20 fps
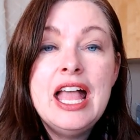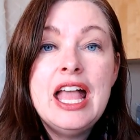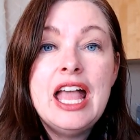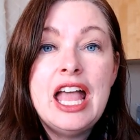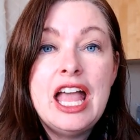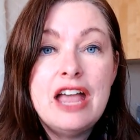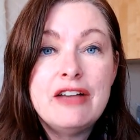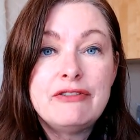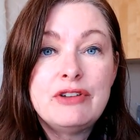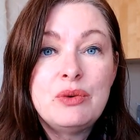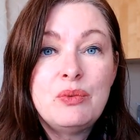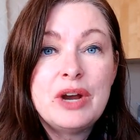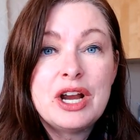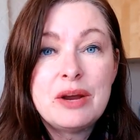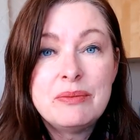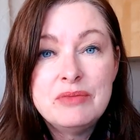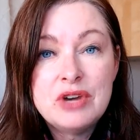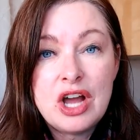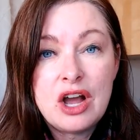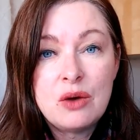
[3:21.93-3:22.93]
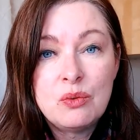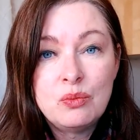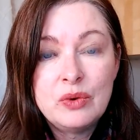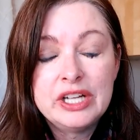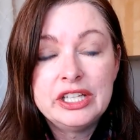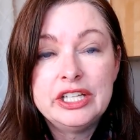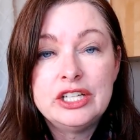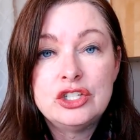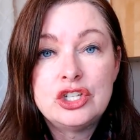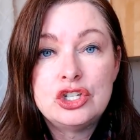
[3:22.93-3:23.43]
everywhere I'm not
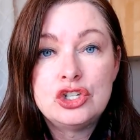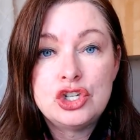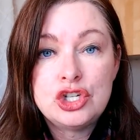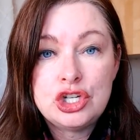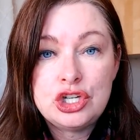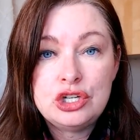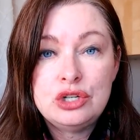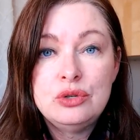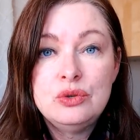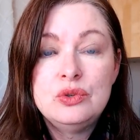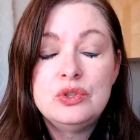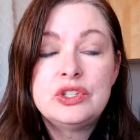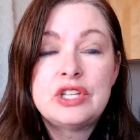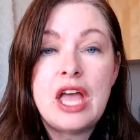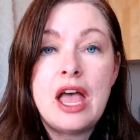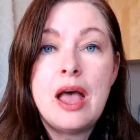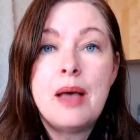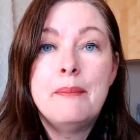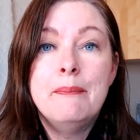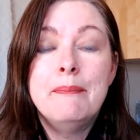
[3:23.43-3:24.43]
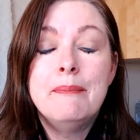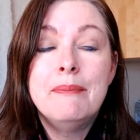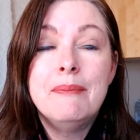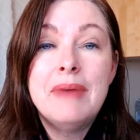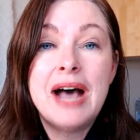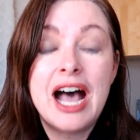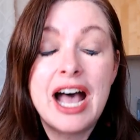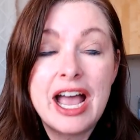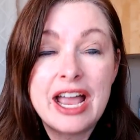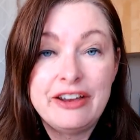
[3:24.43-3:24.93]
willing to choose
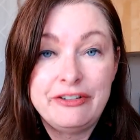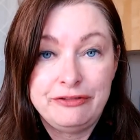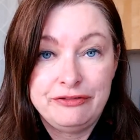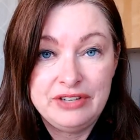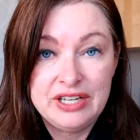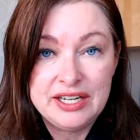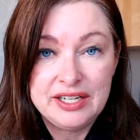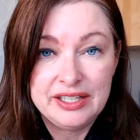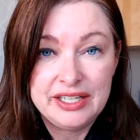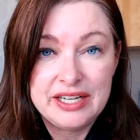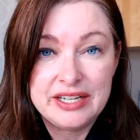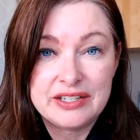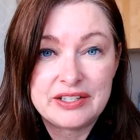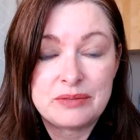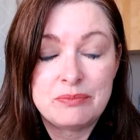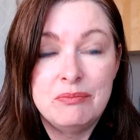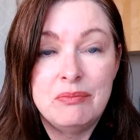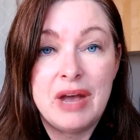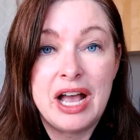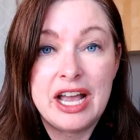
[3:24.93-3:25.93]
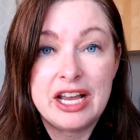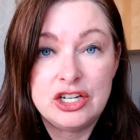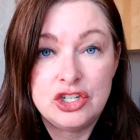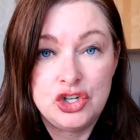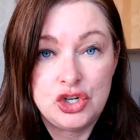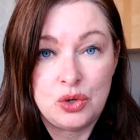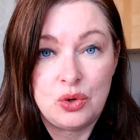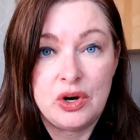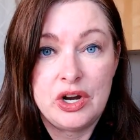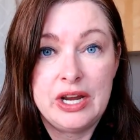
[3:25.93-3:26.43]
my feelings, my
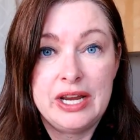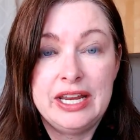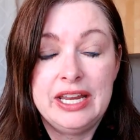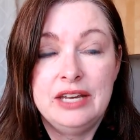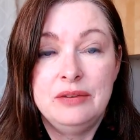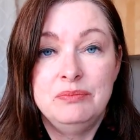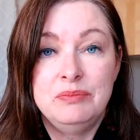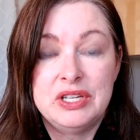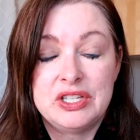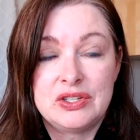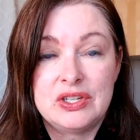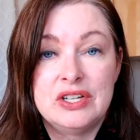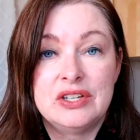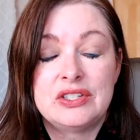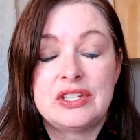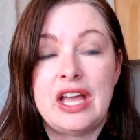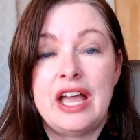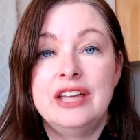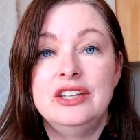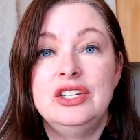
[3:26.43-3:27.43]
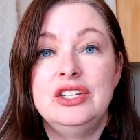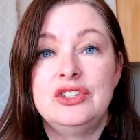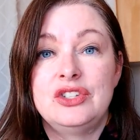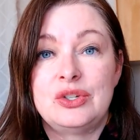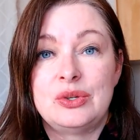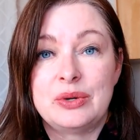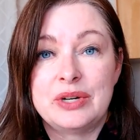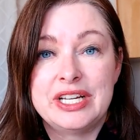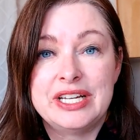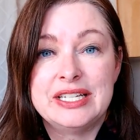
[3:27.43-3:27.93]
joy in business, I
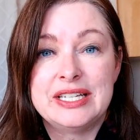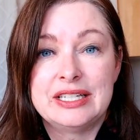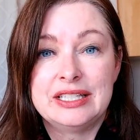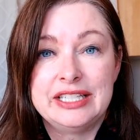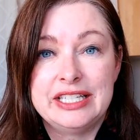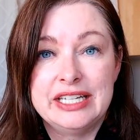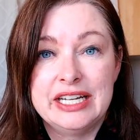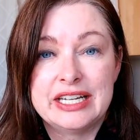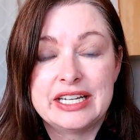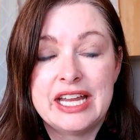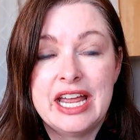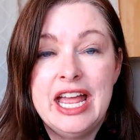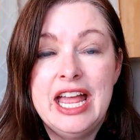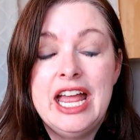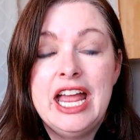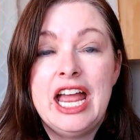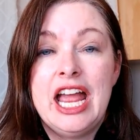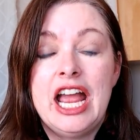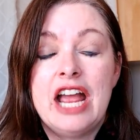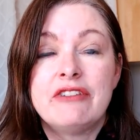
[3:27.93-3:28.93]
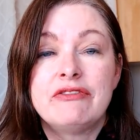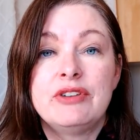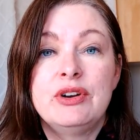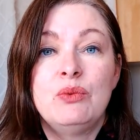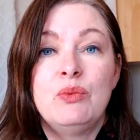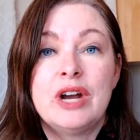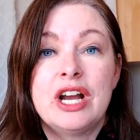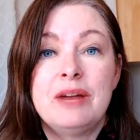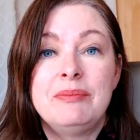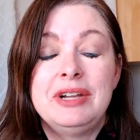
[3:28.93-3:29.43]
destroy and delete it.
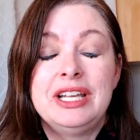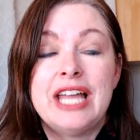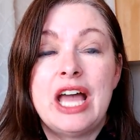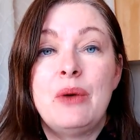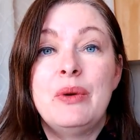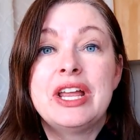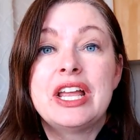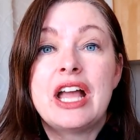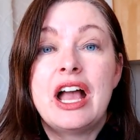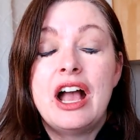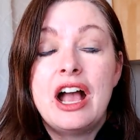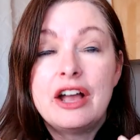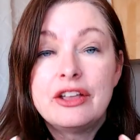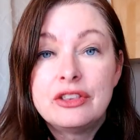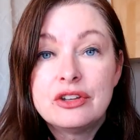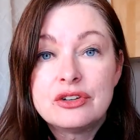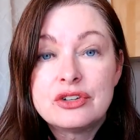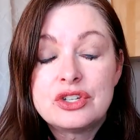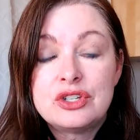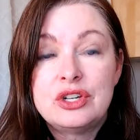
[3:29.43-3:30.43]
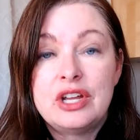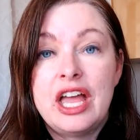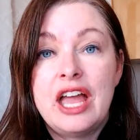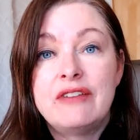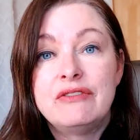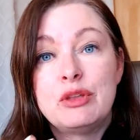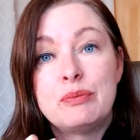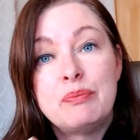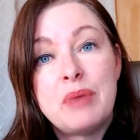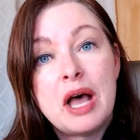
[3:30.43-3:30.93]
Everywhere I'm allowing others to
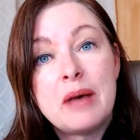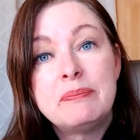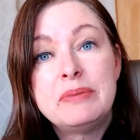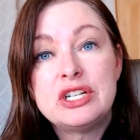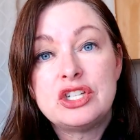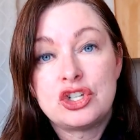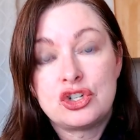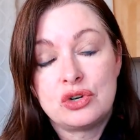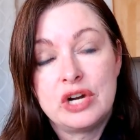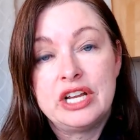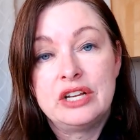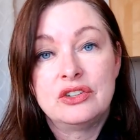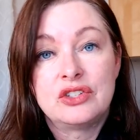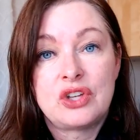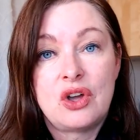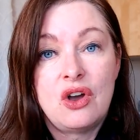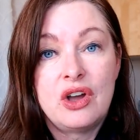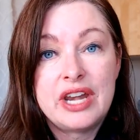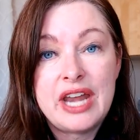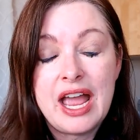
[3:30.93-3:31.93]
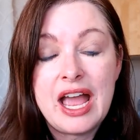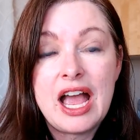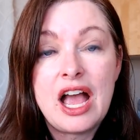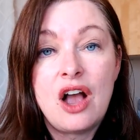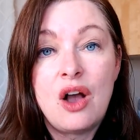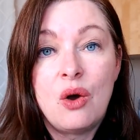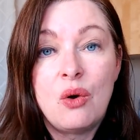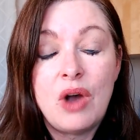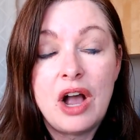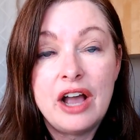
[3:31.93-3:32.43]
have the puppet strings on
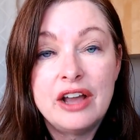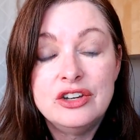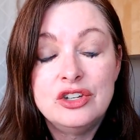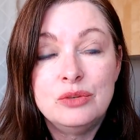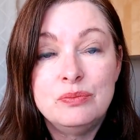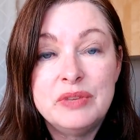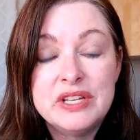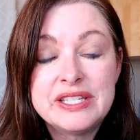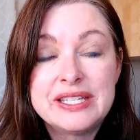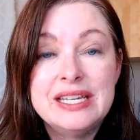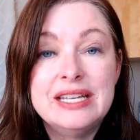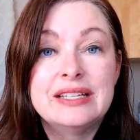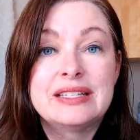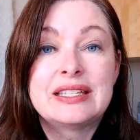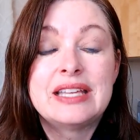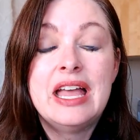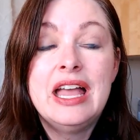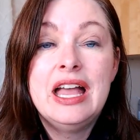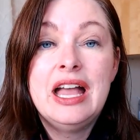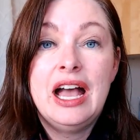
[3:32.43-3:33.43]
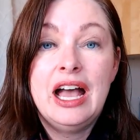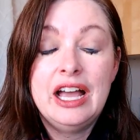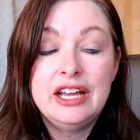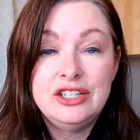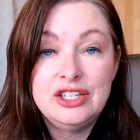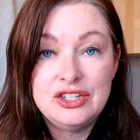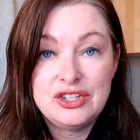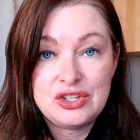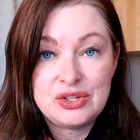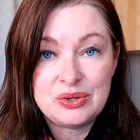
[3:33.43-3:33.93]
how I do business, I
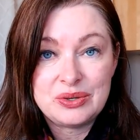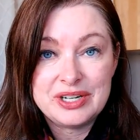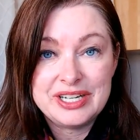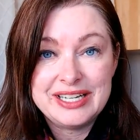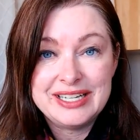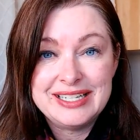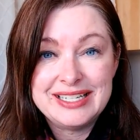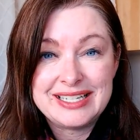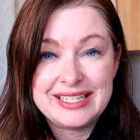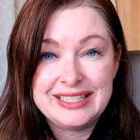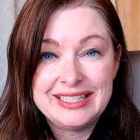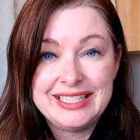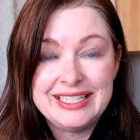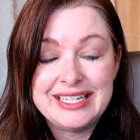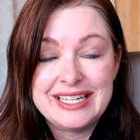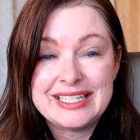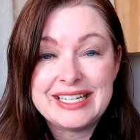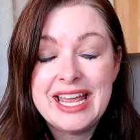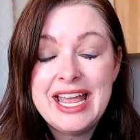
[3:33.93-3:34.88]
destroy and delete it.